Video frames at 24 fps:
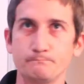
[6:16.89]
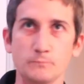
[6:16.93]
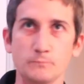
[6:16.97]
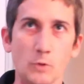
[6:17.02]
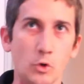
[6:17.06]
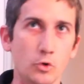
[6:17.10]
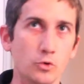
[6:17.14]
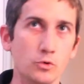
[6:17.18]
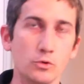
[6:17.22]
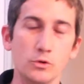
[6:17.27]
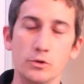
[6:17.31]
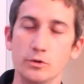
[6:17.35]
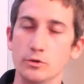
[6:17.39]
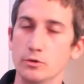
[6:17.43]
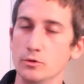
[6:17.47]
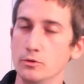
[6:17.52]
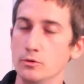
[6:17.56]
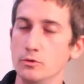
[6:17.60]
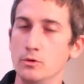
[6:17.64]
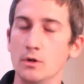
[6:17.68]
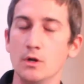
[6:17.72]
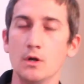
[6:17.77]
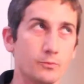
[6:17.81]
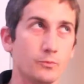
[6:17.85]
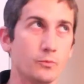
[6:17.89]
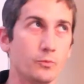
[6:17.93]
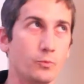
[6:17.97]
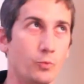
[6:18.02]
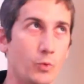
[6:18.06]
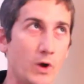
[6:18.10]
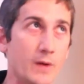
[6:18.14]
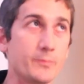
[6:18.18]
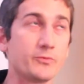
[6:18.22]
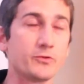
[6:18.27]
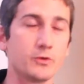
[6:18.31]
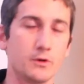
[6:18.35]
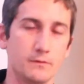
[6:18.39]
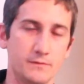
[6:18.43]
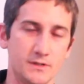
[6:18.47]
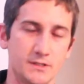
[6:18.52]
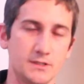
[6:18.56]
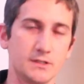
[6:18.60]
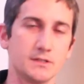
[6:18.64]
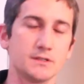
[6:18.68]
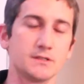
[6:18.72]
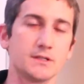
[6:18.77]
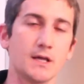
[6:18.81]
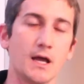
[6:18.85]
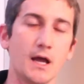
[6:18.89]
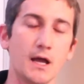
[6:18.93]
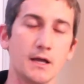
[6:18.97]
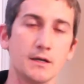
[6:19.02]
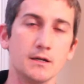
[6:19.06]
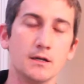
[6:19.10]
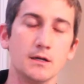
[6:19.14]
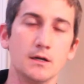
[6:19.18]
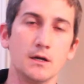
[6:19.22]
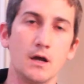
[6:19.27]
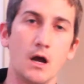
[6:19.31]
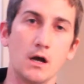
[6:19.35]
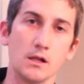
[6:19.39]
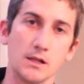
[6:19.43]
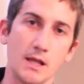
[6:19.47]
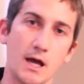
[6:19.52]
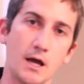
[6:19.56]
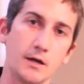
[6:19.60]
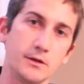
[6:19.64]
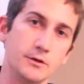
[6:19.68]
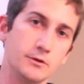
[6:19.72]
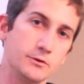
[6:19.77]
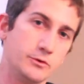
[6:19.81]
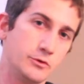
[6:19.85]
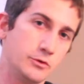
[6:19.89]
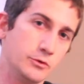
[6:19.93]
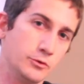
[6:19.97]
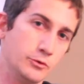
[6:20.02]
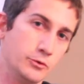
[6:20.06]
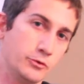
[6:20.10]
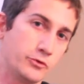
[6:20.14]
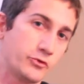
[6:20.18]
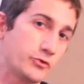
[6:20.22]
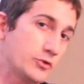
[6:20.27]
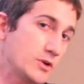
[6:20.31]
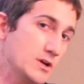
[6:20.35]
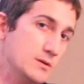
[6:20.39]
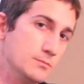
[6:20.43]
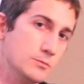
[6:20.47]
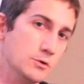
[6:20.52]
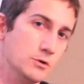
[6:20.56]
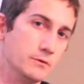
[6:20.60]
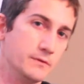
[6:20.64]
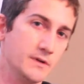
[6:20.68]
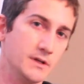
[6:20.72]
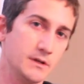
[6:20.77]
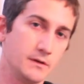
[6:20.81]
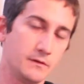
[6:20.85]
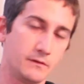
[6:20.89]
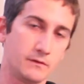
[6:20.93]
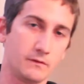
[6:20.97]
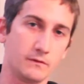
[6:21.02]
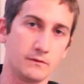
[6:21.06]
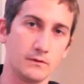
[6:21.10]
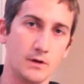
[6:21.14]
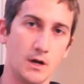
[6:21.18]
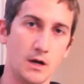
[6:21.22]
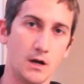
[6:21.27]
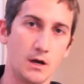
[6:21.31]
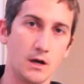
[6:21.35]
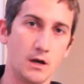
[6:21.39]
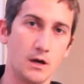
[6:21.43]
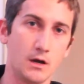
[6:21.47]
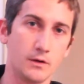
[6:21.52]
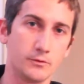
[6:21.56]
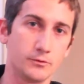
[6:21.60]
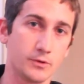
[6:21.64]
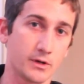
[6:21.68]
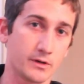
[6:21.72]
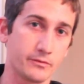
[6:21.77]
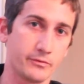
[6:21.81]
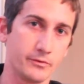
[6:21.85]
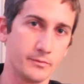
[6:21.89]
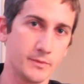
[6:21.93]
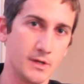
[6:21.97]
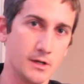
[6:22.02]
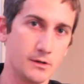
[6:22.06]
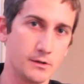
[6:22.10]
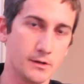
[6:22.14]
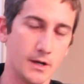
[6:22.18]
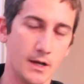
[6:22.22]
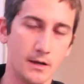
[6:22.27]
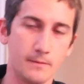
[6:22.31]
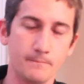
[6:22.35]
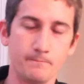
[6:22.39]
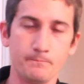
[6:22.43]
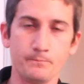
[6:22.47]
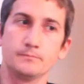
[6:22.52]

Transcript: Hulu, web services that allow you to stream movies direct from the internet.